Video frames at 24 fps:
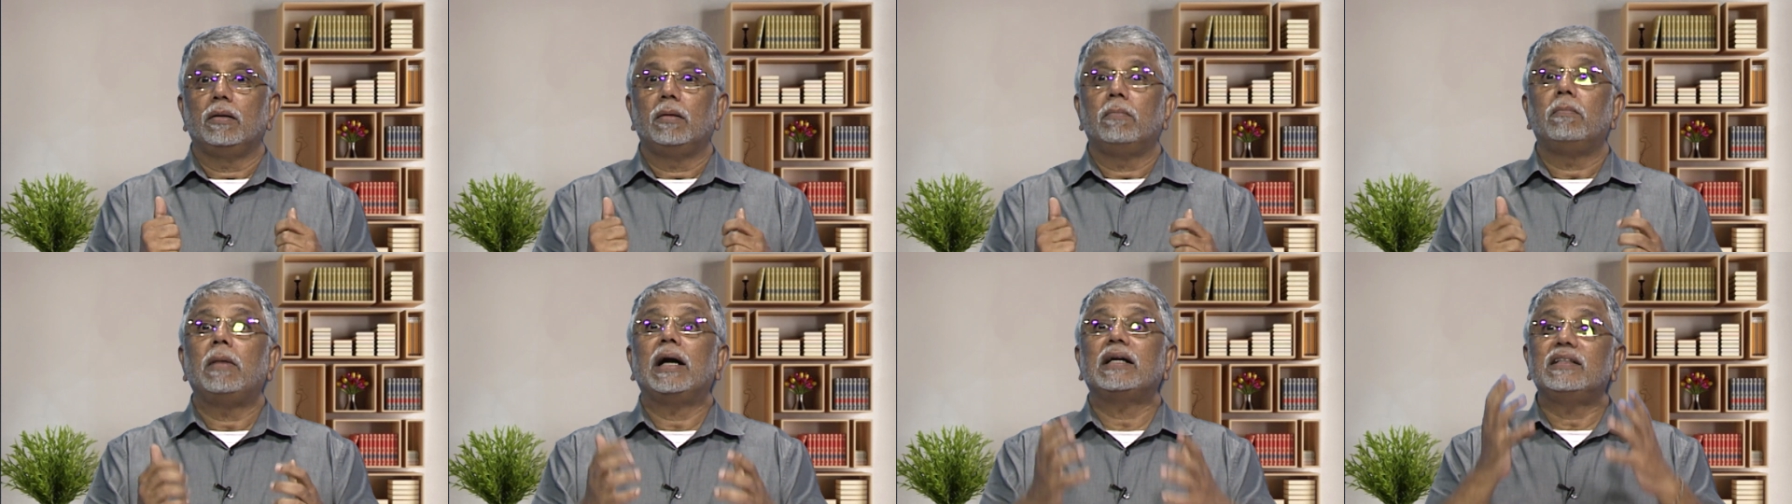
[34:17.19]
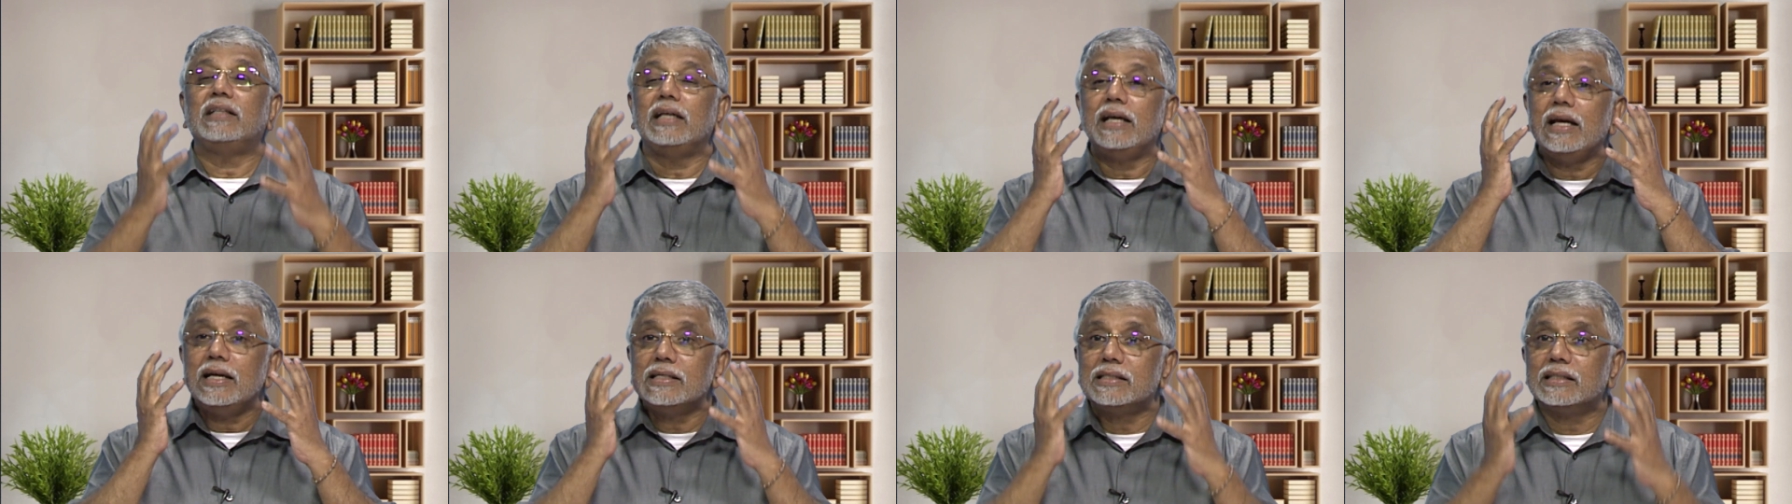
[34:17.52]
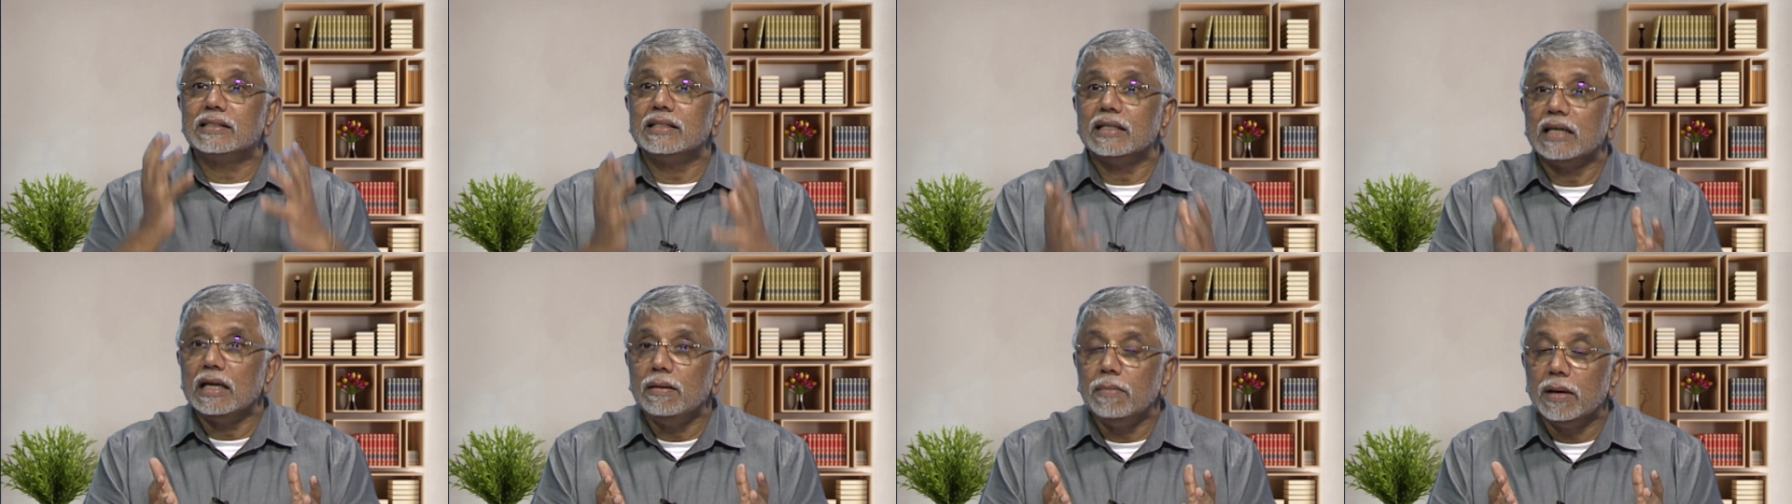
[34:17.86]
but these,
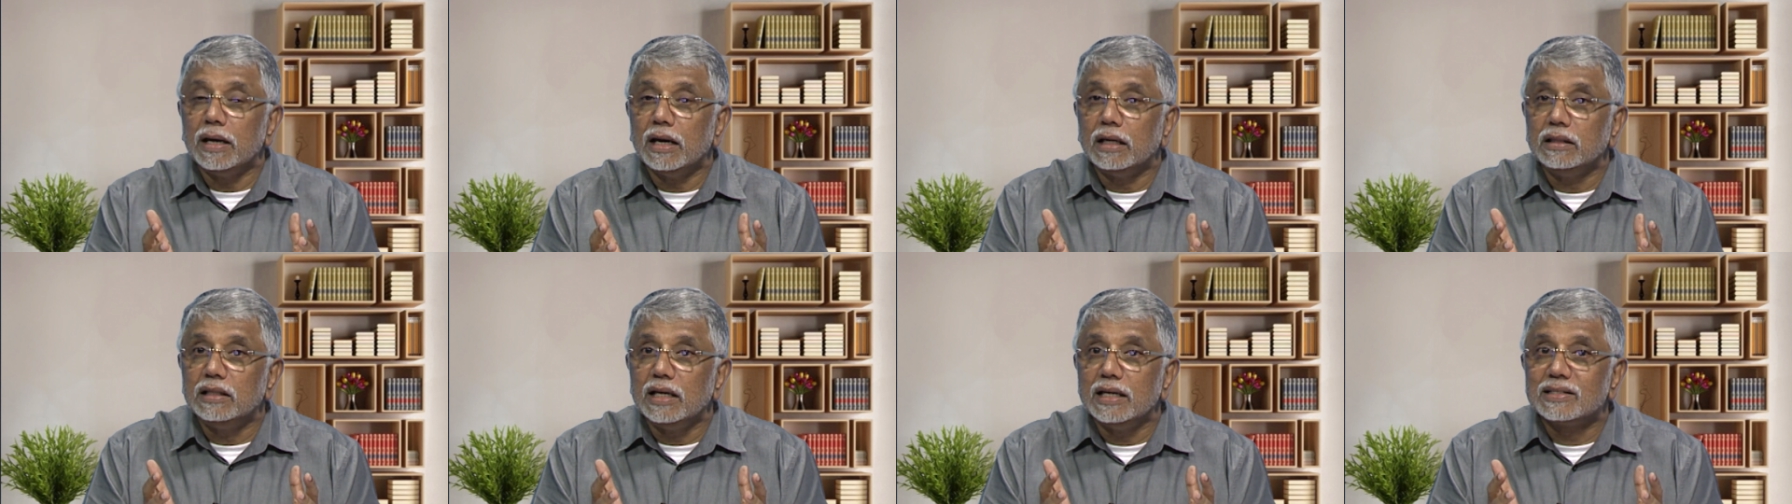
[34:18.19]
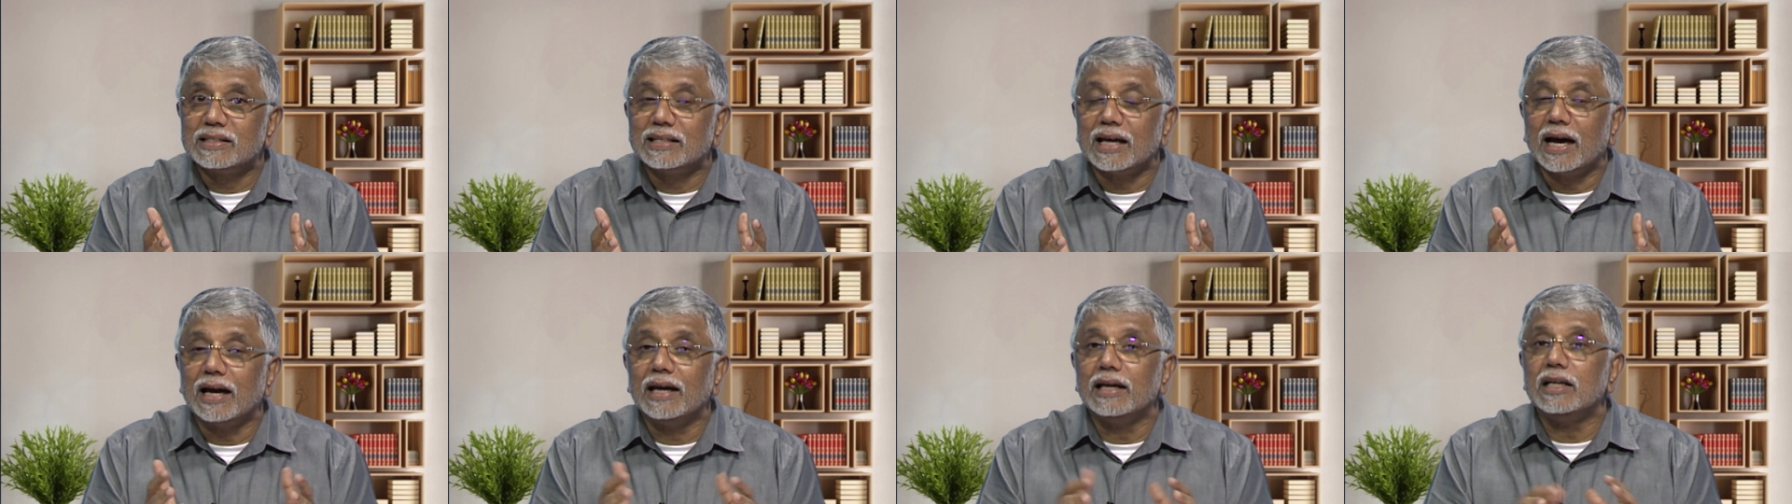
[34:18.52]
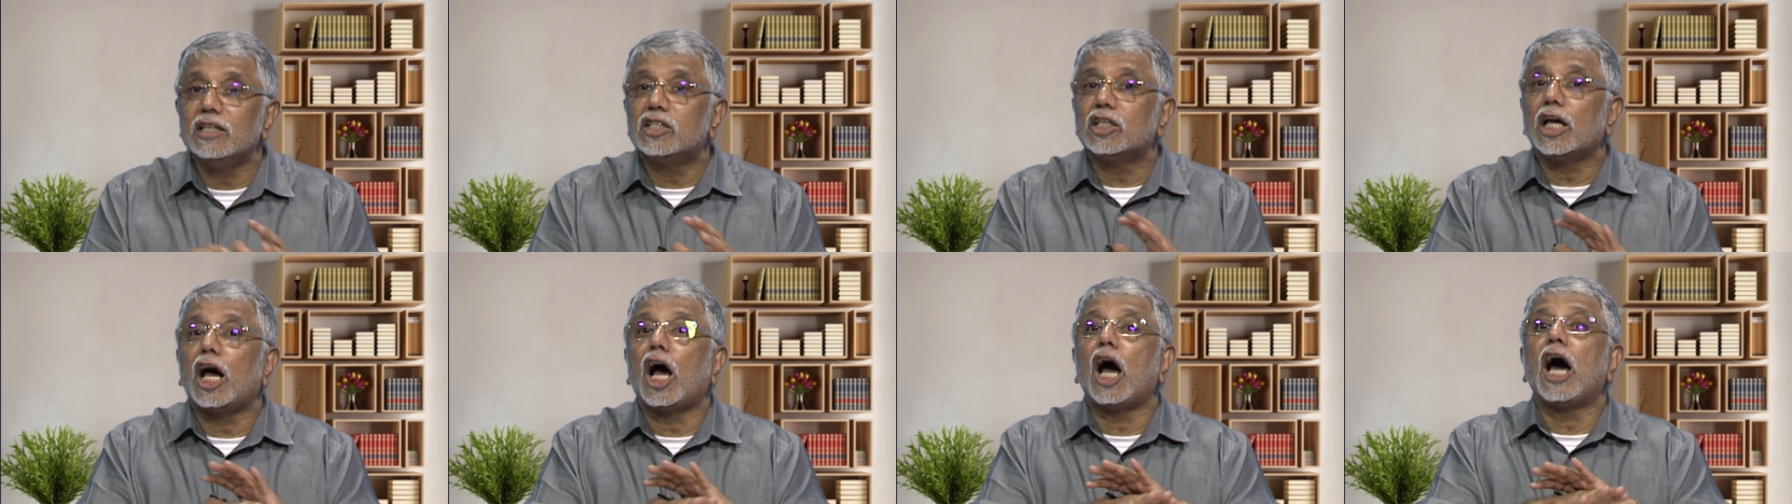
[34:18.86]
these
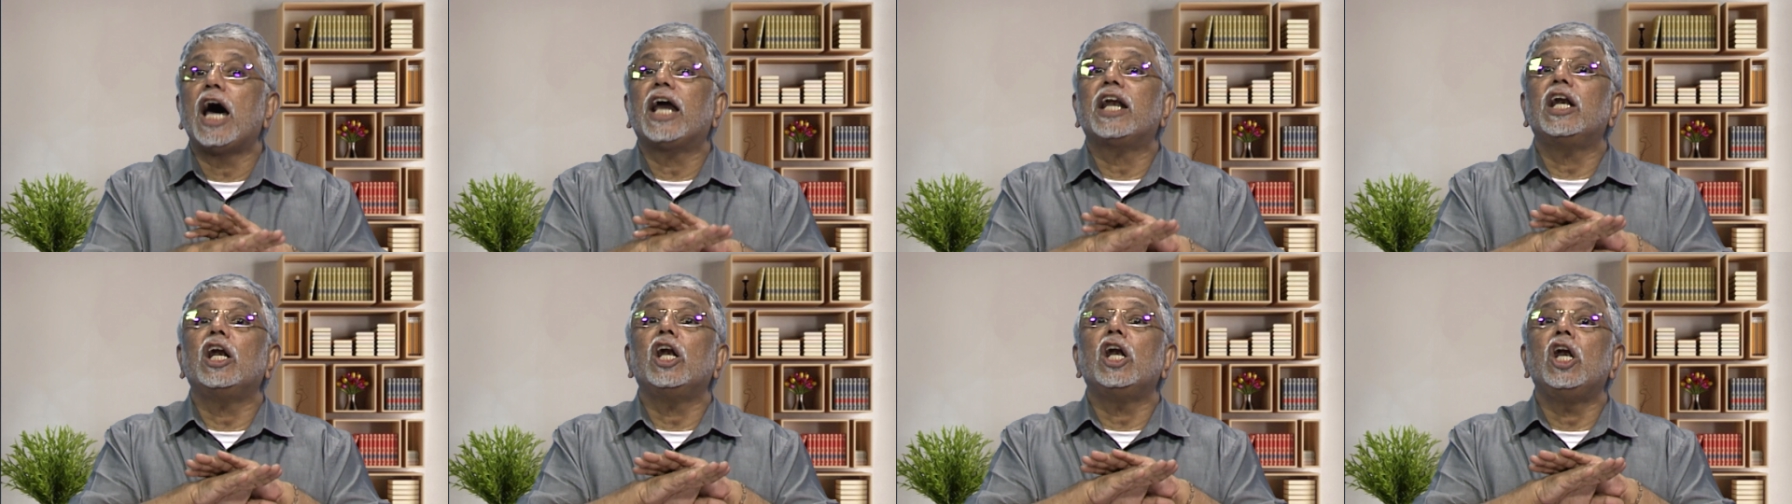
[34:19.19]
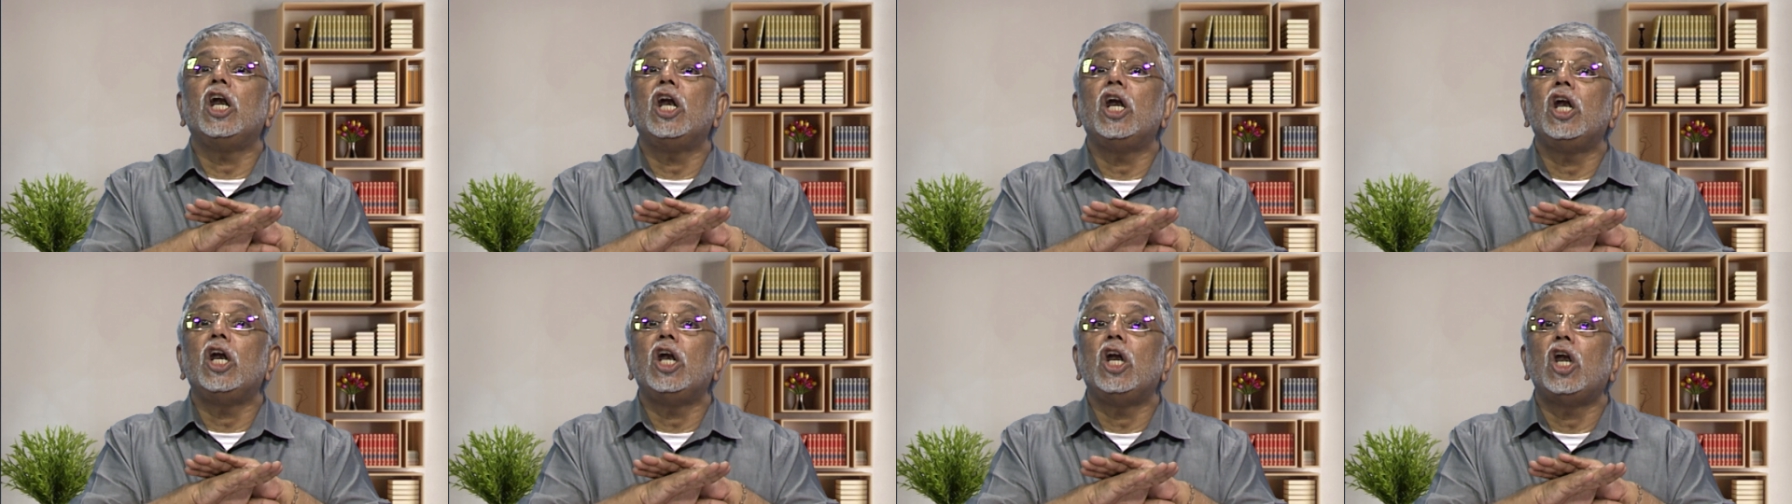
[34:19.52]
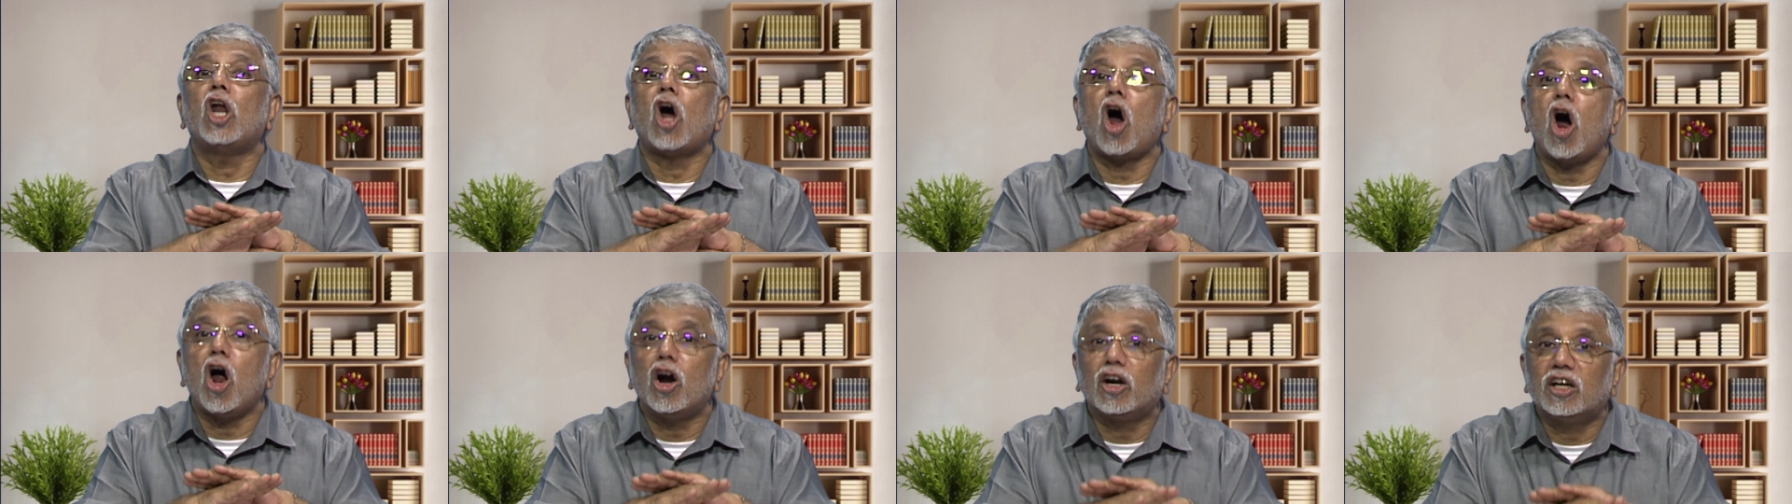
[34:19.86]
signs are
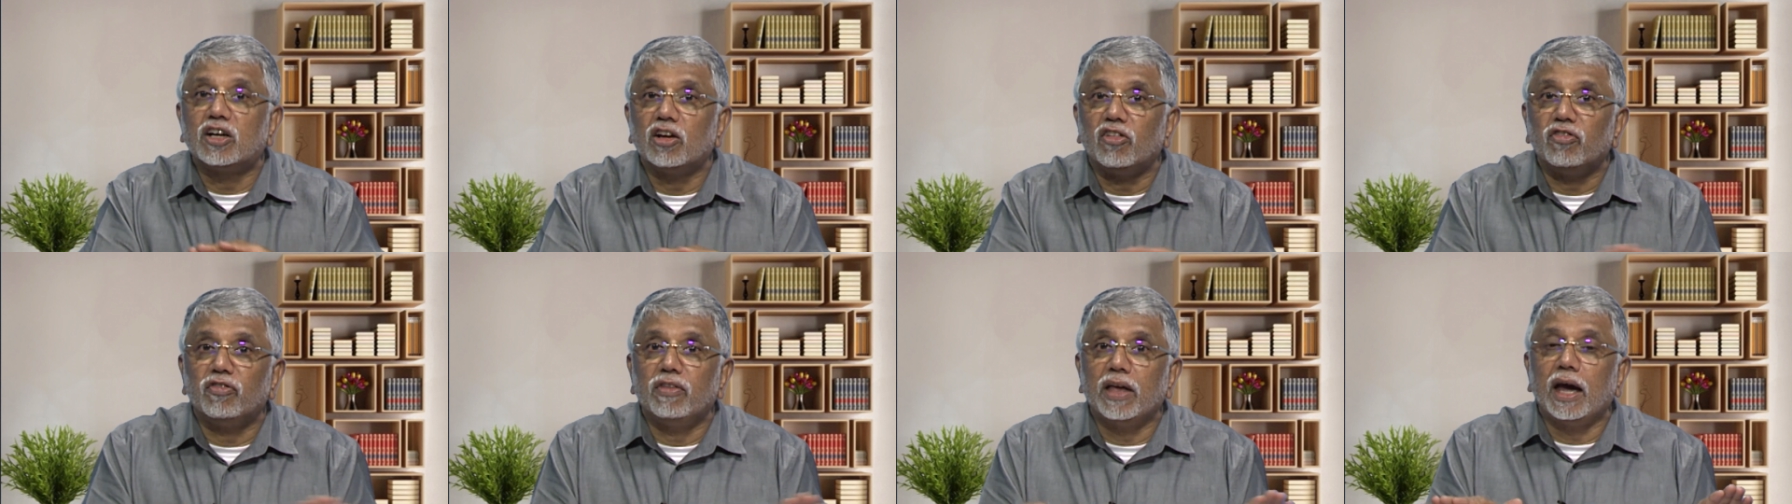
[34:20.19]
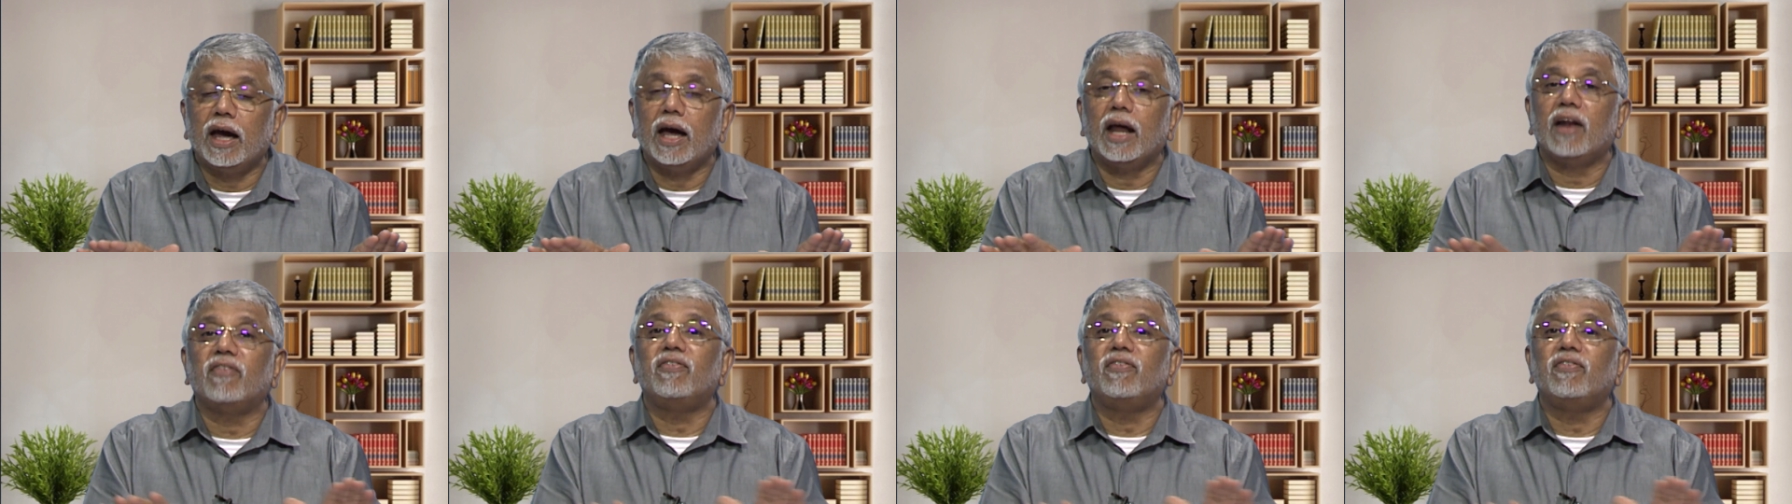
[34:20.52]
not there,